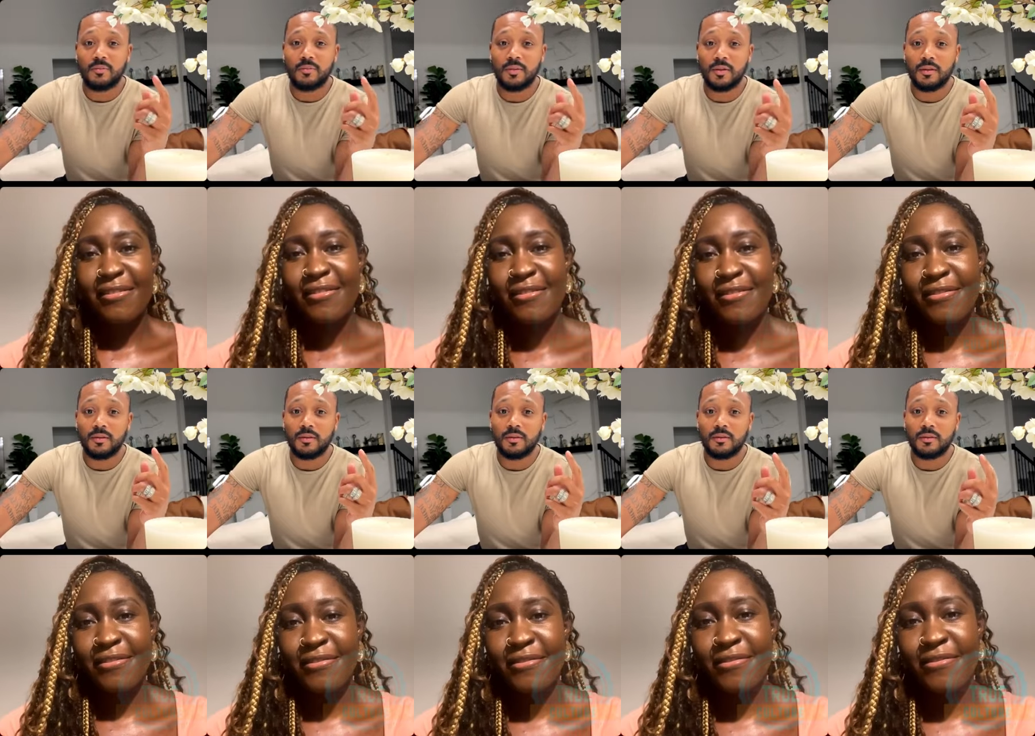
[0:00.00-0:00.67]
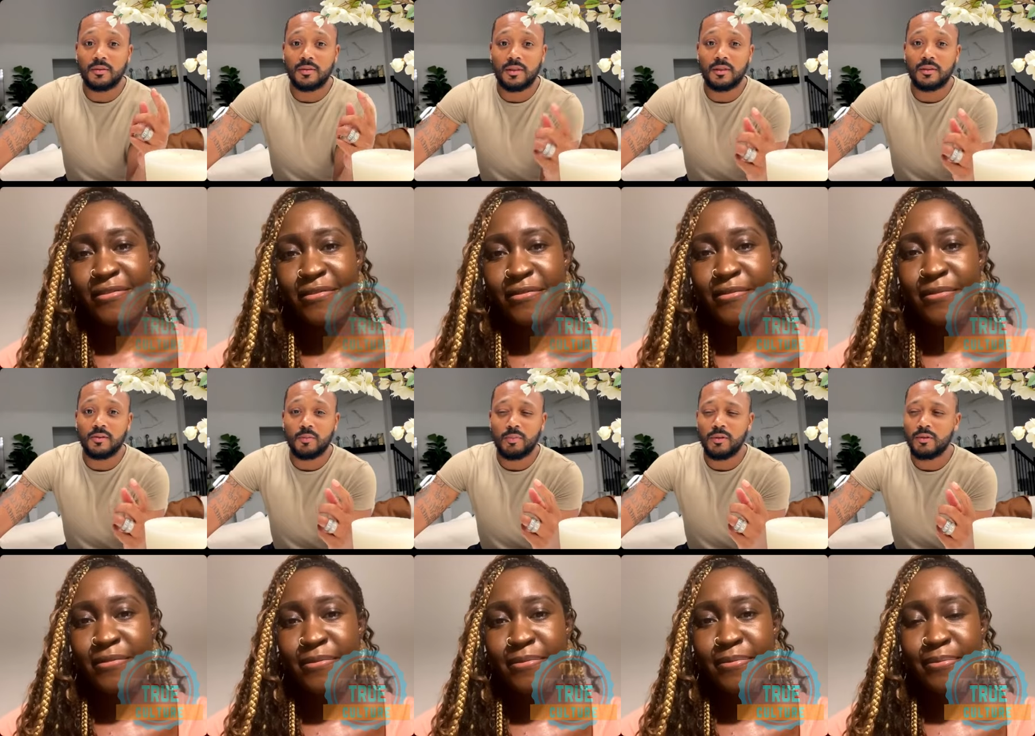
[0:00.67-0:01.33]
Speaker 1: but the sun
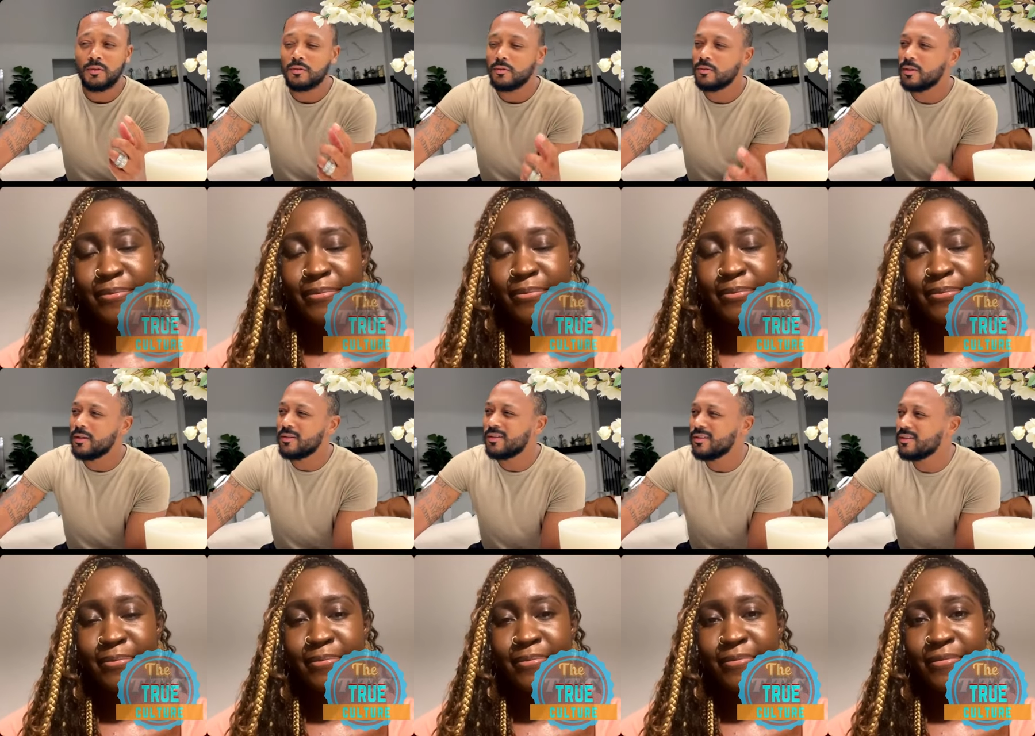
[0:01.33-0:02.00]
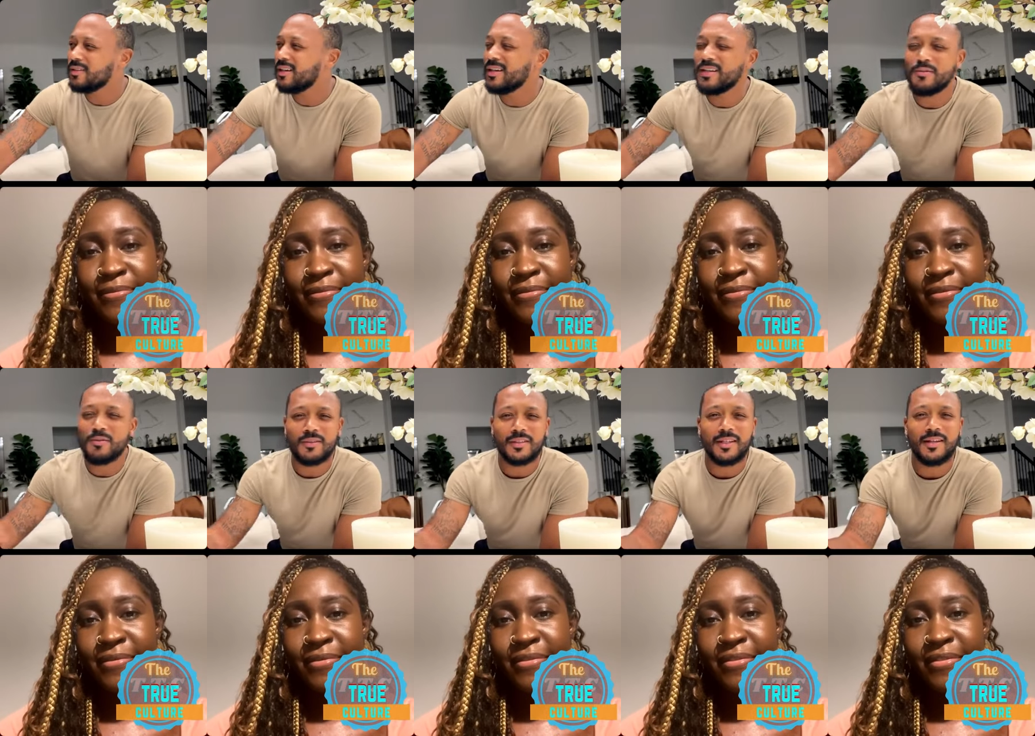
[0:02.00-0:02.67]
spins around us? Did I even
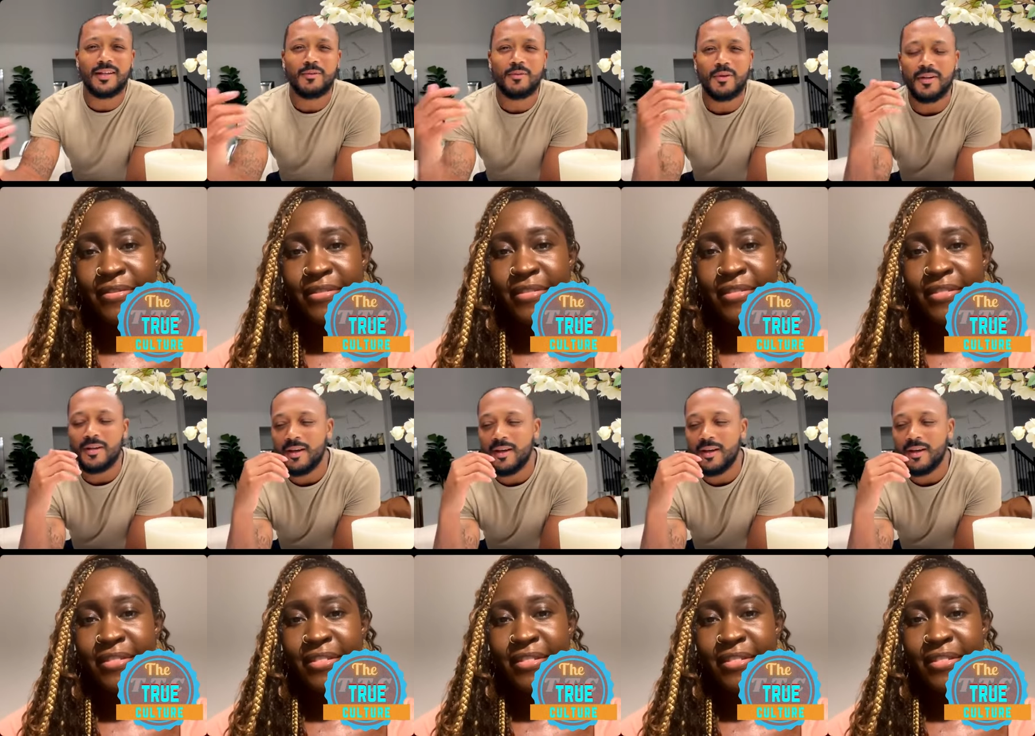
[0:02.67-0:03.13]
say that I right?